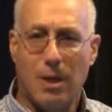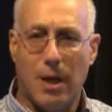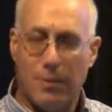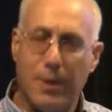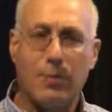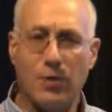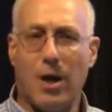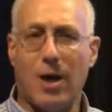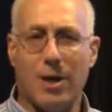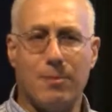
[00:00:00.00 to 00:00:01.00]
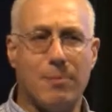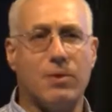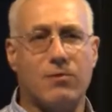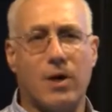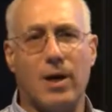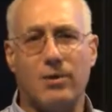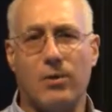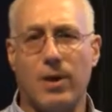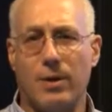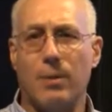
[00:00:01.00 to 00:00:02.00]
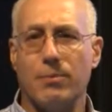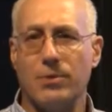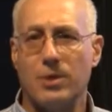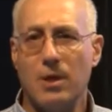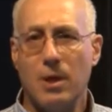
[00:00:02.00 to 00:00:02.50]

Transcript: And people die. People have died in great numbers